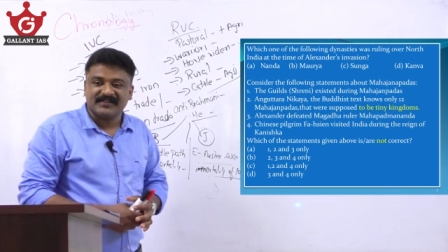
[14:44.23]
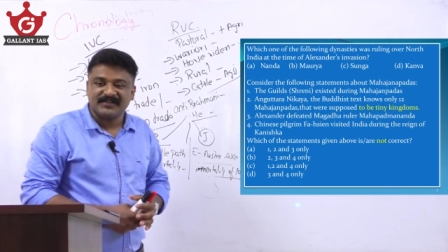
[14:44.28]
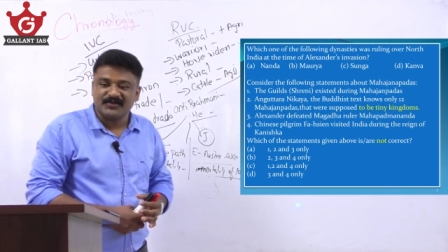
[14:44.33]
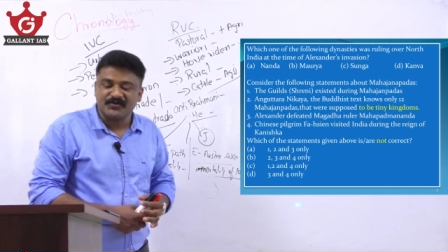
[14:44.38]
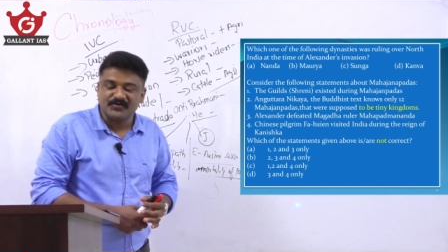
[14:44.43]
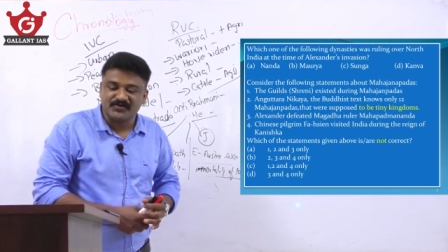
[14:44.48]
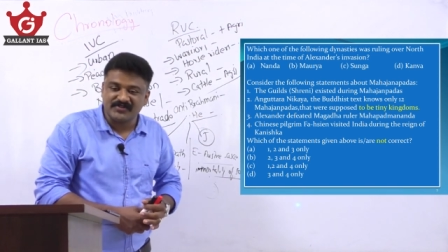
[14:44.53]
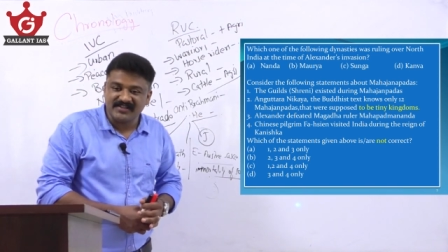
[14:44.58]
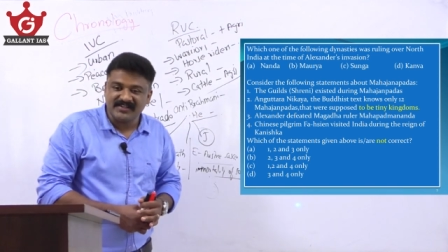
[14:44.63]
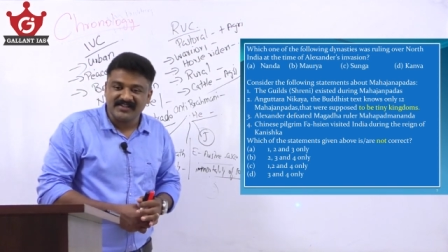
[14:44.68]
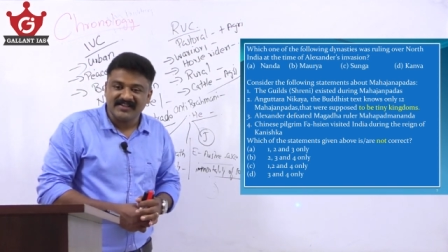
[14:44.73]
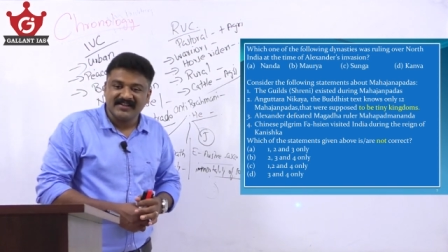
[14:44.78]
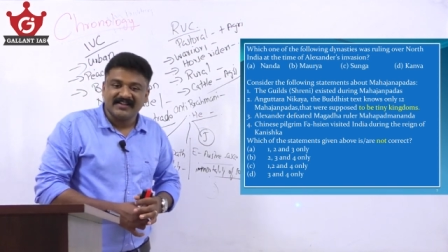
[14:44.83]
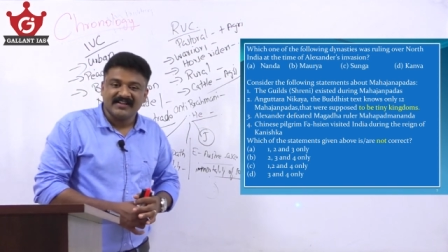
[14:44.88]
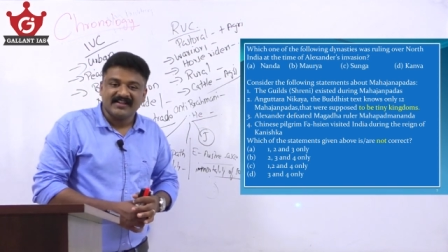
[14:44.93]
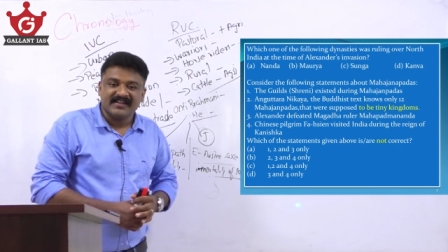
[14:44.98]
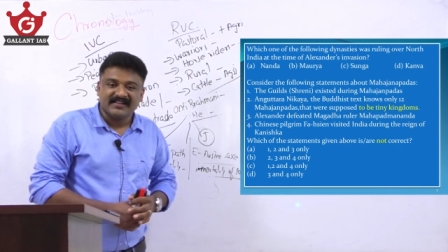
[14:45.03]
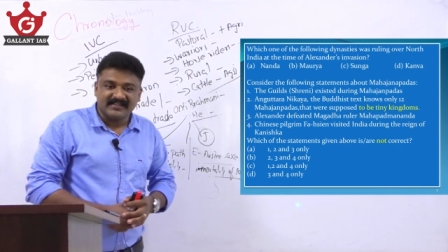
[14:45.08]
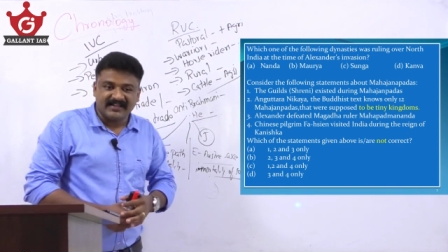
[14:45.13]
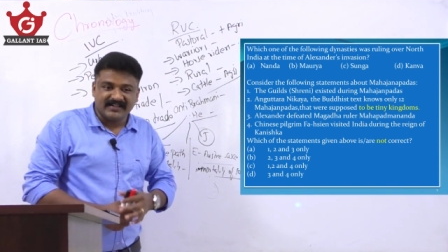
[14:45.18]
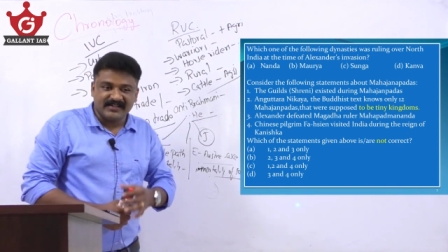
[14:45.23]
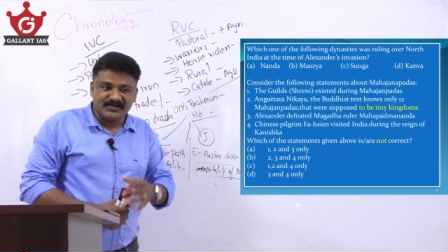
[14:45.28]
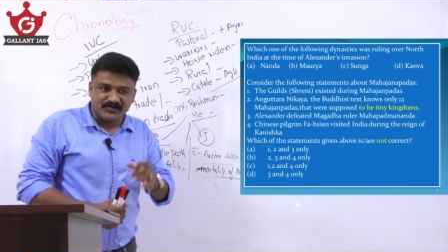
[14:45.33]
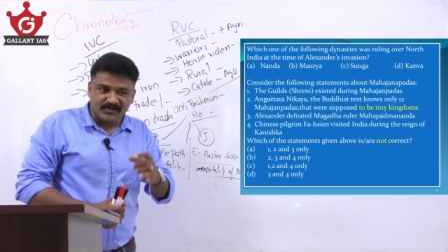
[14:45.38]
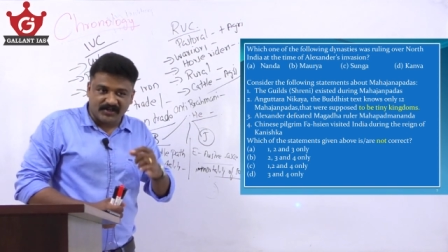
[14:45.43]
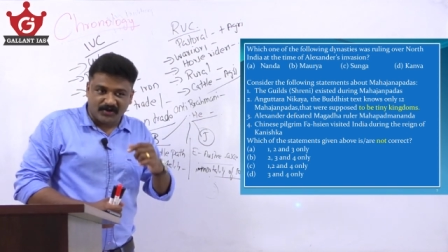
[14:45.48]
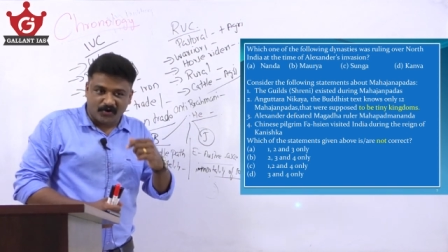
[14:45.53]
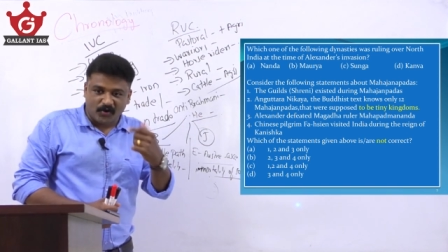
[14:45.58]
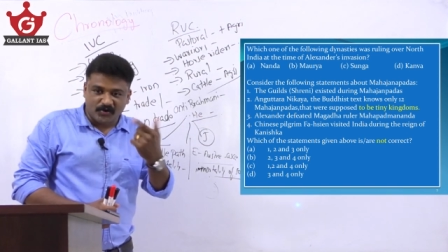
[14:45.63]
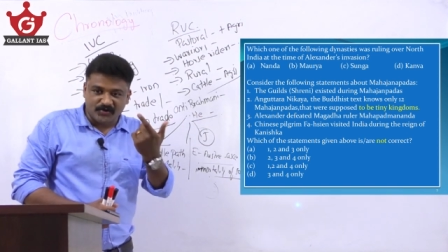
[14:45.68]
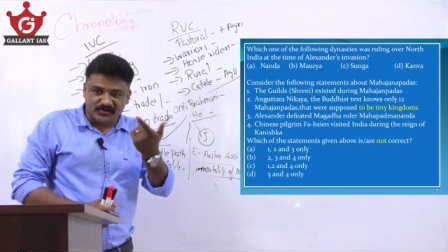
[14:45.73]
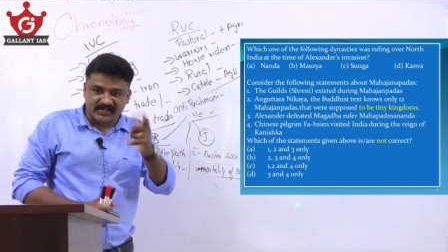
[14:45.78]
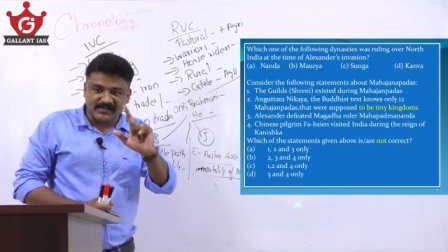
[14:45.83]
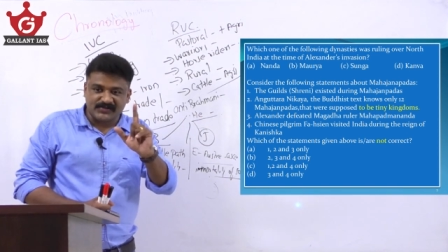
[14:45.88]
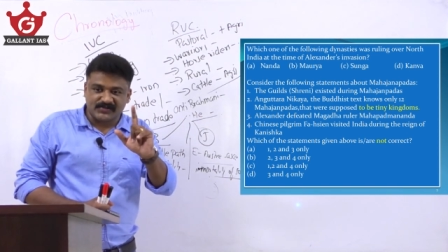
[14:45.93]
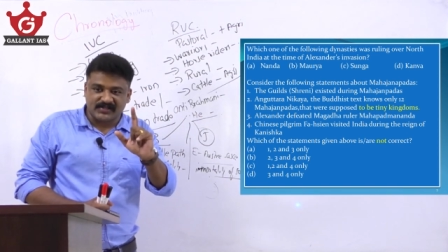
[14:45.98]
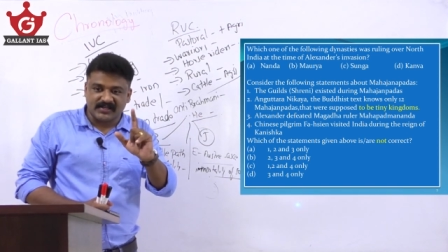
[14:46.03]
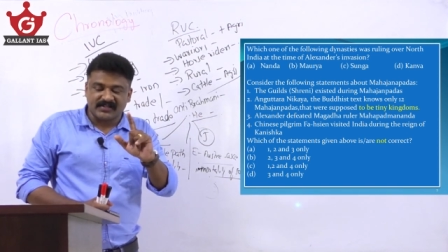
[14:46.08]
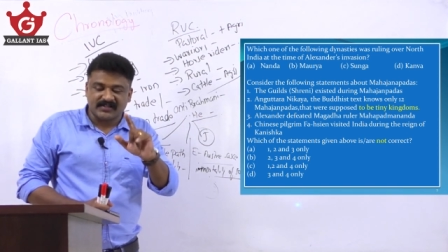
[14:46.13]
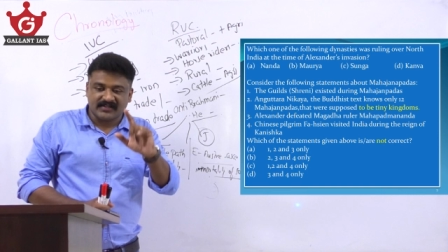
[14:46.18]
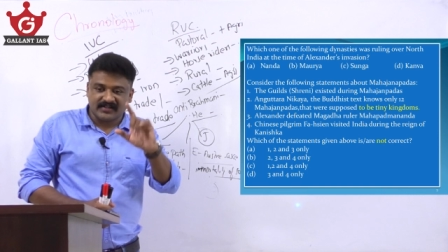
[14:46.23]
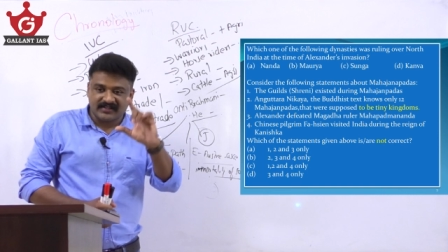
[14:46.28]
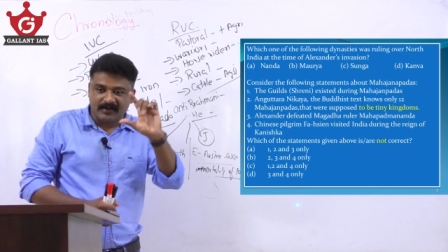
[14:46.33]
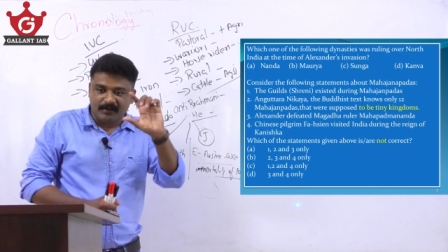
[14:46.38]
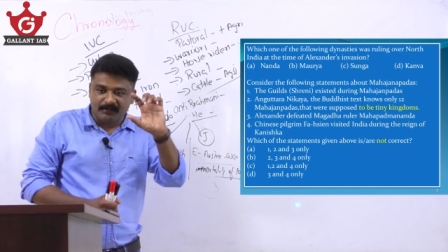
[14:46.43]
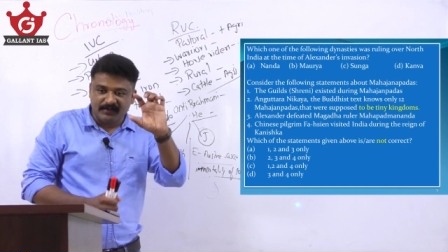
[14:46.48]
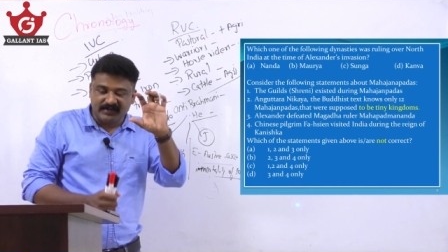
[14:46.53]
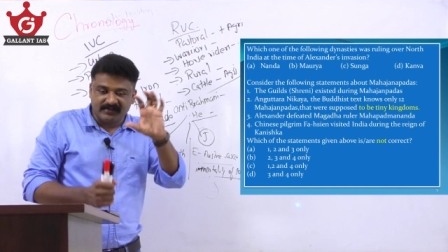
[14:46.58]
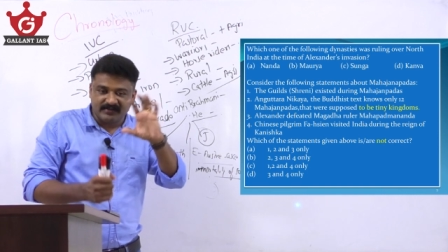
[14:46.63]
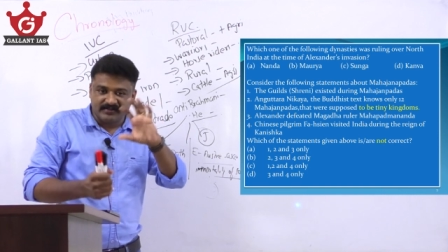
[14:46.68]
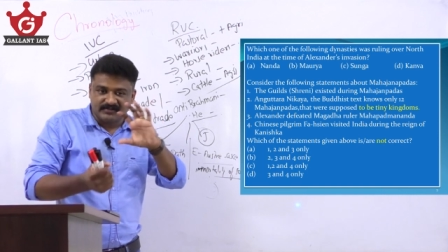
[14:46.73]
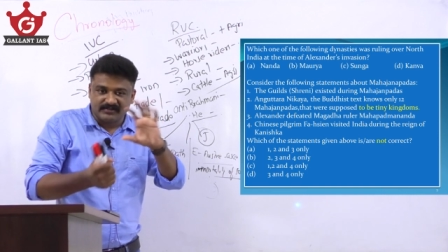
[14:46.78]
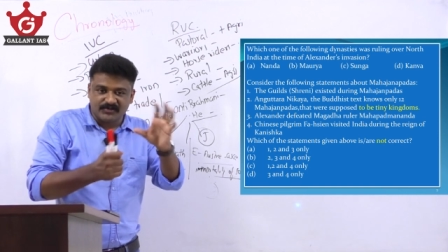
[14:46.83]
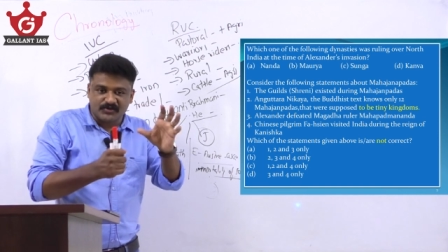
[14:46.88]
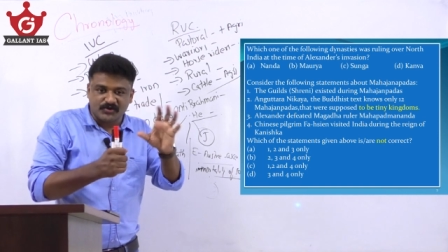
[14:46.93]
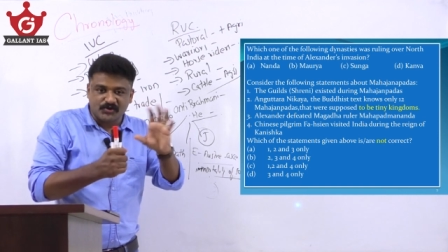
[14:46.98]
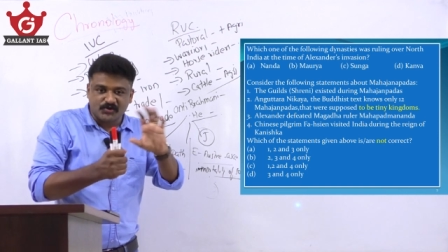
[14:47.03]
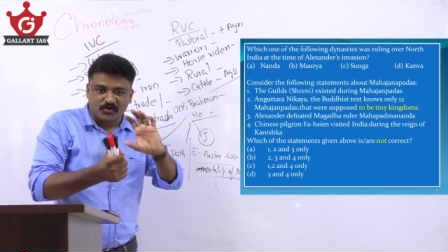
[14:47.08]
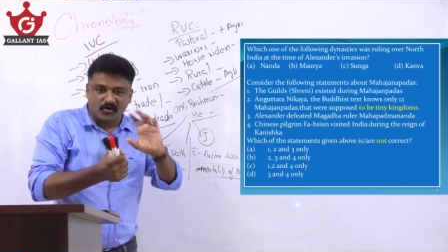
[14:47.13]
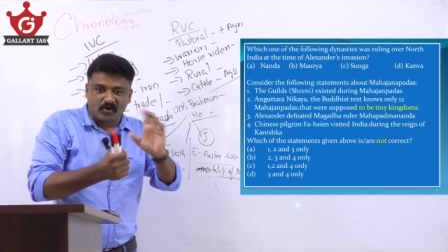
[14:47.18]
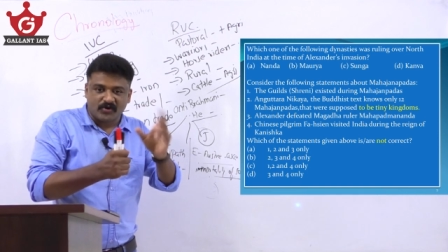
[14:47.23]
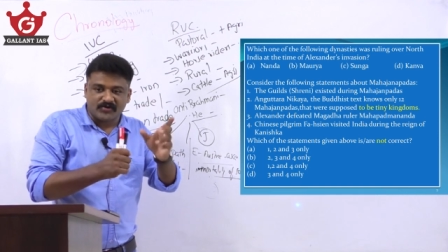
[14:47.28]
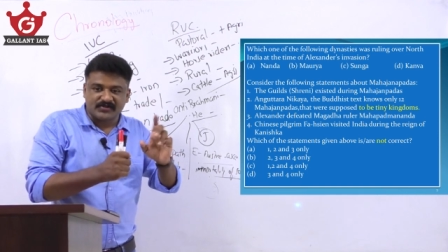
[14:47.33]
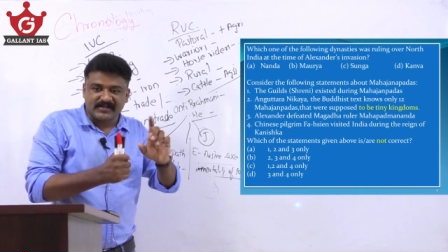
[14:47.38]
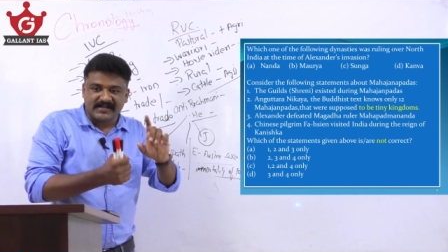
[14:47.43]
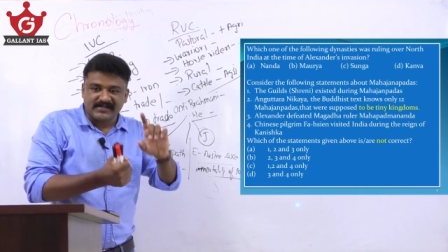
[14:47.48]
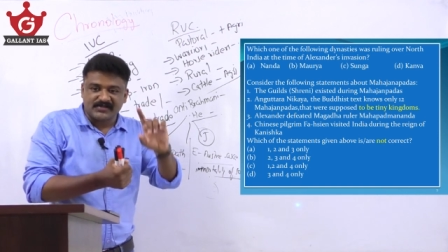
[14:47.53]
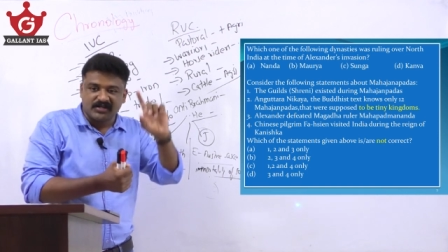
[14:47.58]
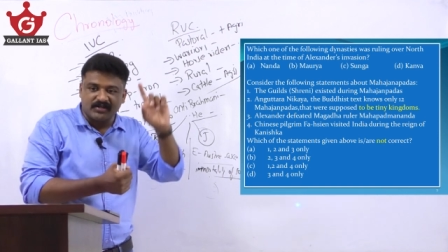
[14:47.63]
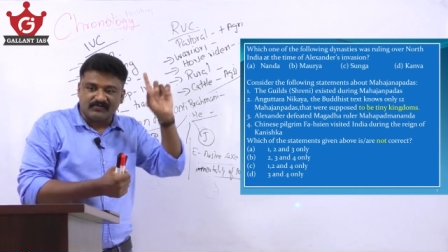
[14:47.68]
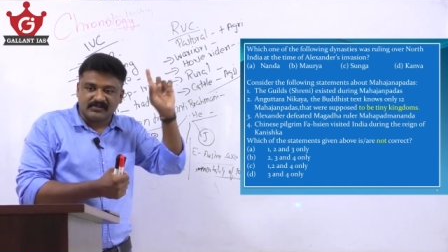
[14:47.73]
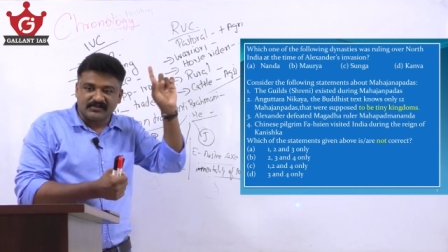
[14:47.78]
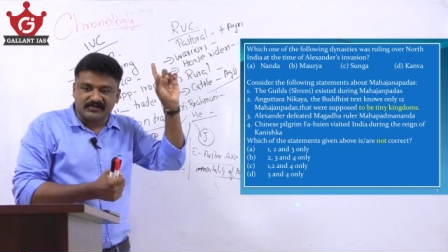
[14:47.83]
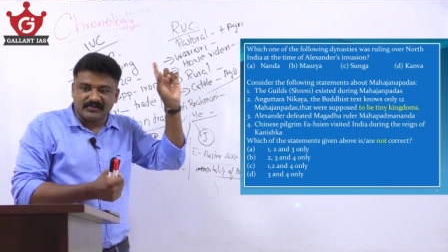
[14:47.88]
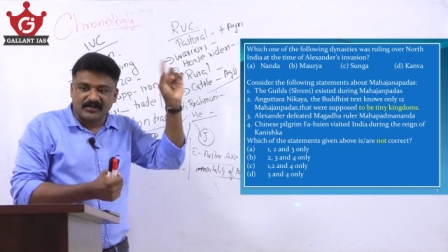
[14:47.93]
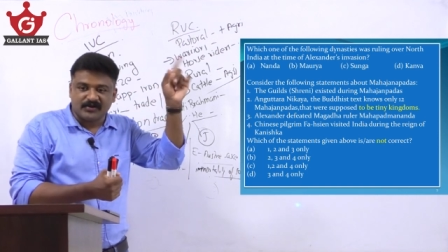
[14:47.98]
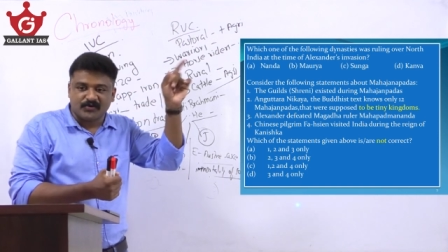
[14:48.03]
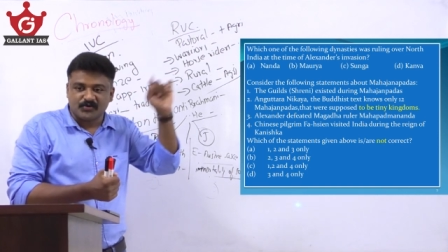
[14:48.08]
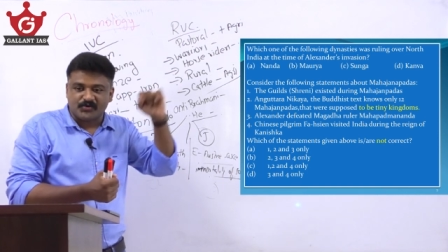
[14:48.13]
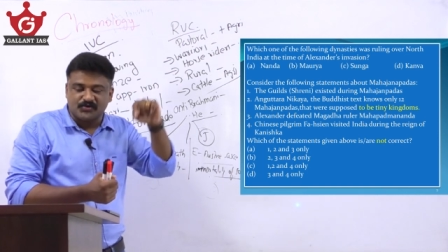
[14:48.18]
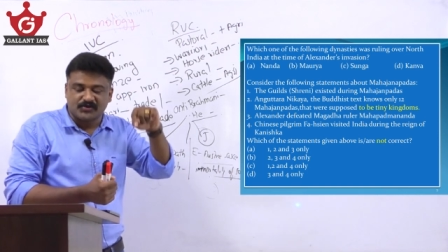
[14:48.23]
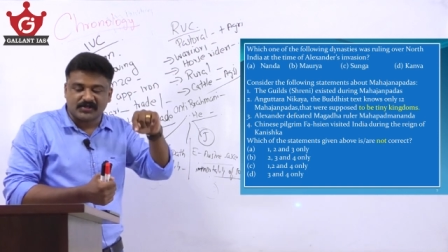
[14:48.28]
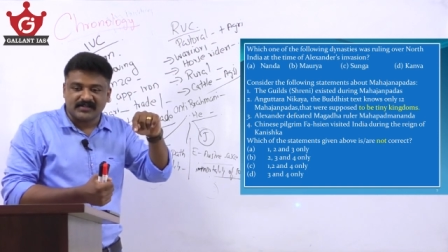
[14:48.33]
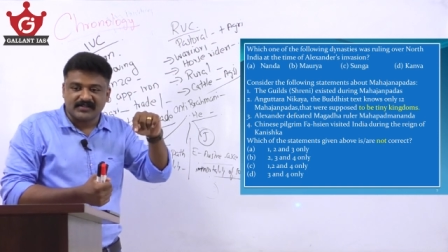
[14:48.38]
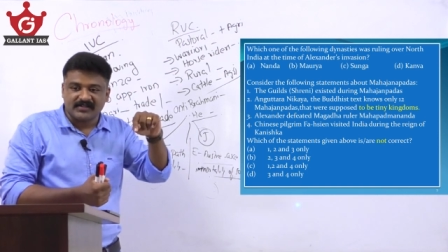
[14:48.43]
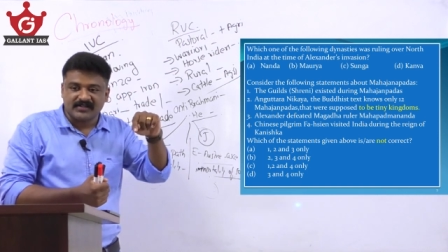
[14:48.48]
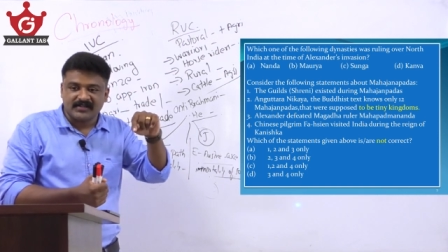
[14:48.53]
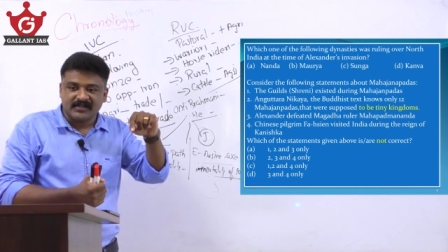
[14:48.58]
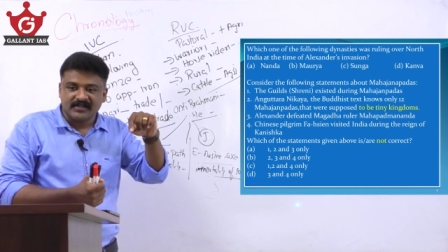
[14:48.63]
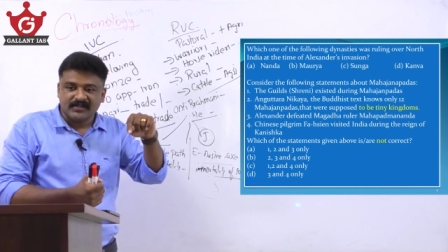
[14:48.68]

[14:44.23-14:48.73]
You see, that is a contrasting, I mean, this is contrasting with the question.